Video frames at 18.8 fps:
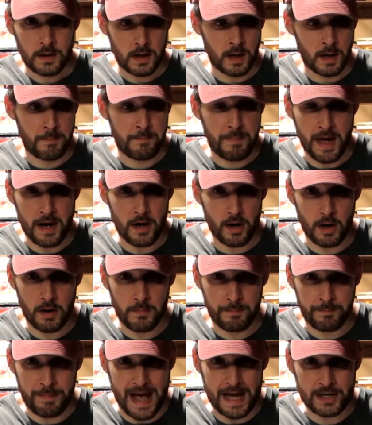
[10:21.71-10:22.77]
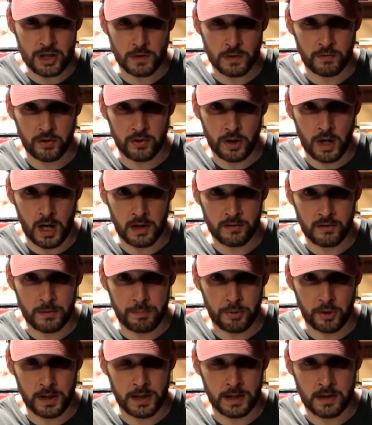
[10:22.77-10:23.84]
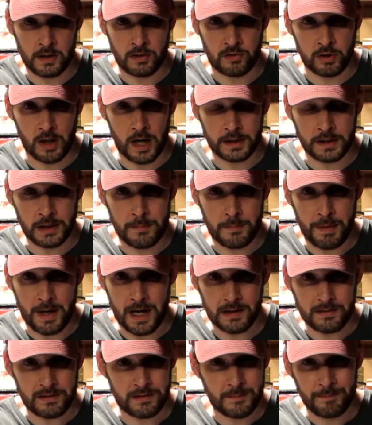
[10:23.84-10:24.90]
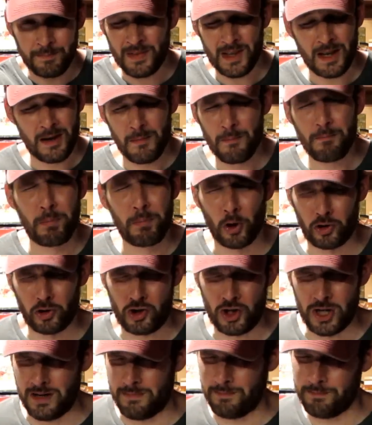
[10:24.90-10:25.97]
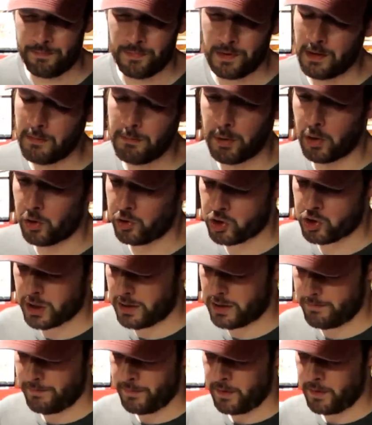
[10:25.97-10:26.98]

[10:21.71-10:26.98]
a better batch of cigars and putting it in the slide lid box? Bullshit. Bullshit.